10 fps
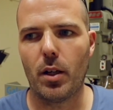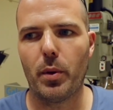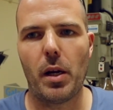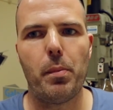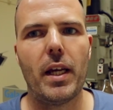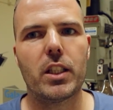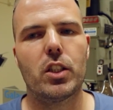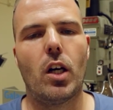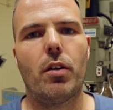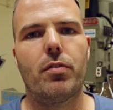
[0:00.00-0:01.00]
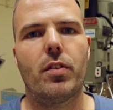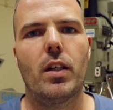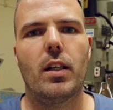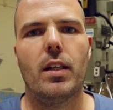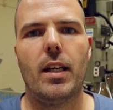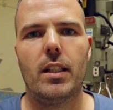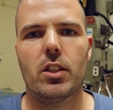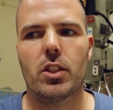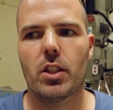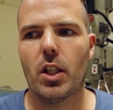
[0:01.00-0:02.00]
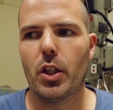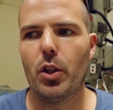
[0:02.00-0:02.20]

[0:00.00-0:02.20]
when I make stuff, it's,